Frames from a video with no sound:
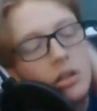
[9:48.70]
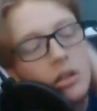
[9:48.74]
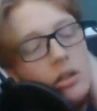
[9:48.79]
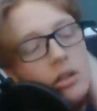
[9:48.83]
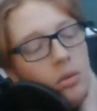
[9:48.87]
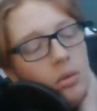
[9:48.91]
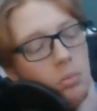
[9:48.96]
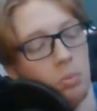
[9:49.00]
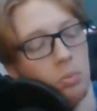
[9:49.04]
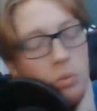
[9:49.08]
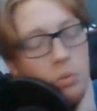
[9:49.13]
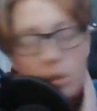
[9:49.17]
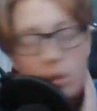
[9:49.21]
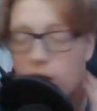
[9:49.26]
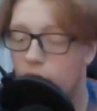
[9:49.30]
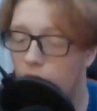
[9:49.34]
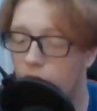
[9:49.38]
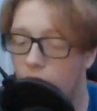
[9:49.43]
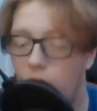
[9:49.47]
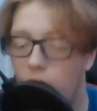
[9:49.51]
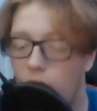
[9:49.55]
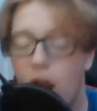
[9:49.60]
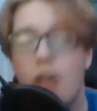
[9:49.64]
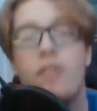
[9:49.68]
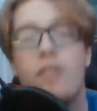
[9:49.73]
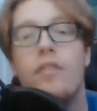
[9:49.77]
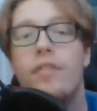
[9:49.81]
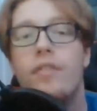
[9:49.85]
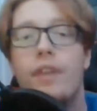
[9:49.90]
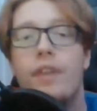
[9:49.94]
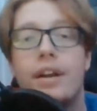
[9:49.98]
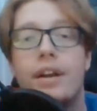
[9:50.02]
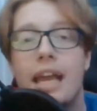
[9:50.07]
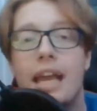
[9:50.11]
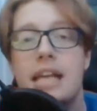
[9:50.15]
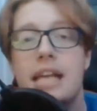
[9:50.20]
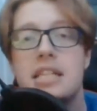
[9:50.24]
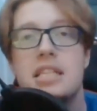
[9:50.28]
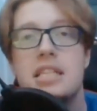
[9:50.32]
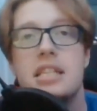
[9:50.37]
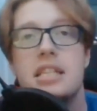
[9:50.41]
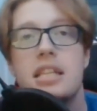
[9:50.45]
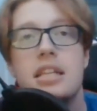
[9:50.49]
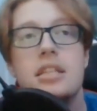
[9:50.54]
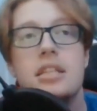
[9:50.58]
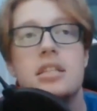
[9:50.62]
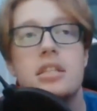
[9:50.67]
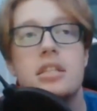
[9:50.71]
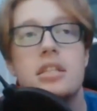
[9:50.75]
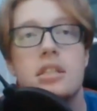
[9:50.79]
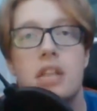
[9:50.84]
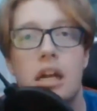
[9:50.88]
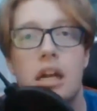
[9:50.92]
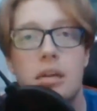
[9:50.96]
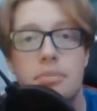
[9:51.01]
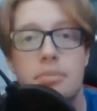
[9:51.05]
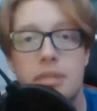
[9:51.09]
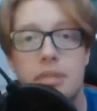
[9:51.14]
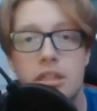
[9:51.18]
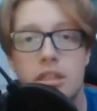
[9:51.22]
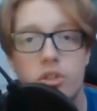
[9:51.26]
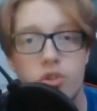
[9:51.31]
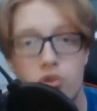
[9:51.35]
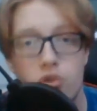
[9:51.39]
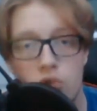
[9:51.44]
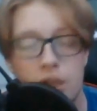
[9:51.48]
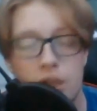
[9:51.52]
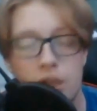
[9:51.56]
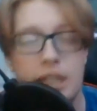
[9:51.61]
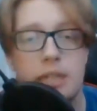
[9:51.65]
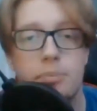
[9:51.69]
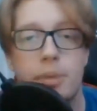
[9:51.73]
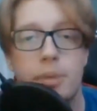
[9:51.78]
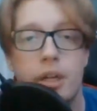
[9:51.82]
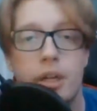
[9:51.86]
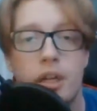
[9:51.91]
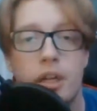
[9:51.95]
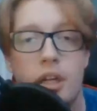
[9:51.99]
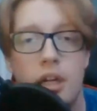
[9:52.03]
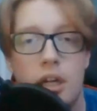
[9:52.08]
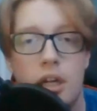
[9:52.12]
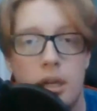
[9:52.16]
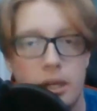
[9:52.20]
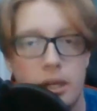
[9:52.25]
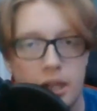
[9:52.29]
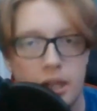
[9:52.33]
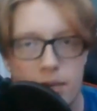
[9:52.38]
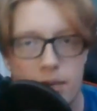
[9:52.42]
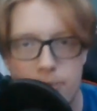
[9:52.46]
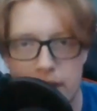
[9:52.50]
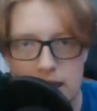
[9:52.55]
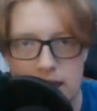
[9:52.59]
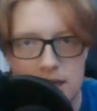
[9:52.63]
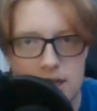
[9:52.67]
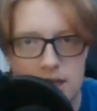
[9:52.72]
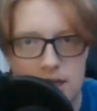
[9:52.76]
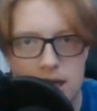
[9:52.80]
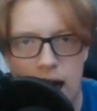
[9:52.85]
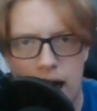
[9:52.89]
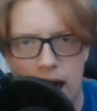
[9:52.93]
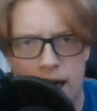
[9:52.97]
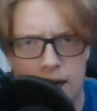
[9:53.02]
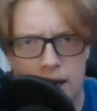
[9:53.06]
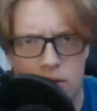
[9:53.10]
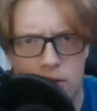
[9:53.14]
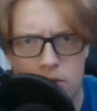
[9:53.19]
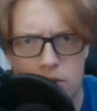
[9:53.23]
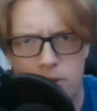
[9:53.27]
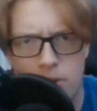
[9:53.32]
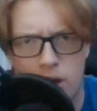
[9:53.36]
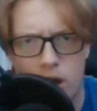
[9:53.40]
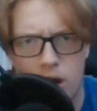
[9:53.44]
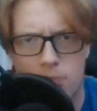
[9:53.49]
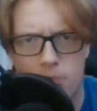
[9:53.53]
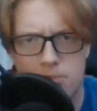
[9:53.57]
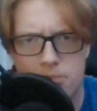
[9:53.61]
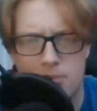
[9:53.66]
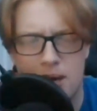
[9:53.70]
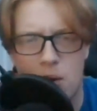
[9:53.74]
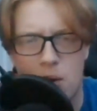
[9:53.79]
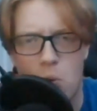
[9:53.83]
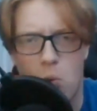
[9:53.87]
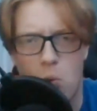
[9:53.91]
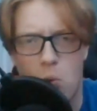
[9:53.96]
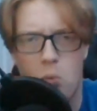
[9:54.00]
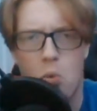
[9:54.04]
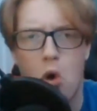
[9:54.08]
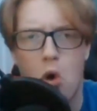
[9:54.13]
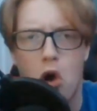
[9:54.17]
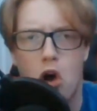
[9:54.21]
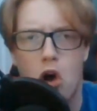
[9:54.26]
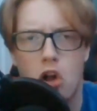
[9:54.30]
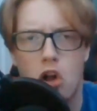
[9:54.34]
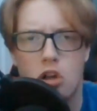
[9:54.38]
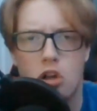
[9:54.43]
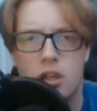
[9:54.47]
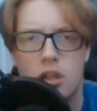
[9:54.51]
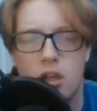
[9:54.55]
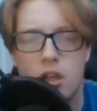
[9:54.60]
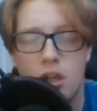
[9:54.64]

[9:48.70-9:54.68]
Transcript: would love a case of this. That would be the dream. Give me a sign. I want to put it up on my wall.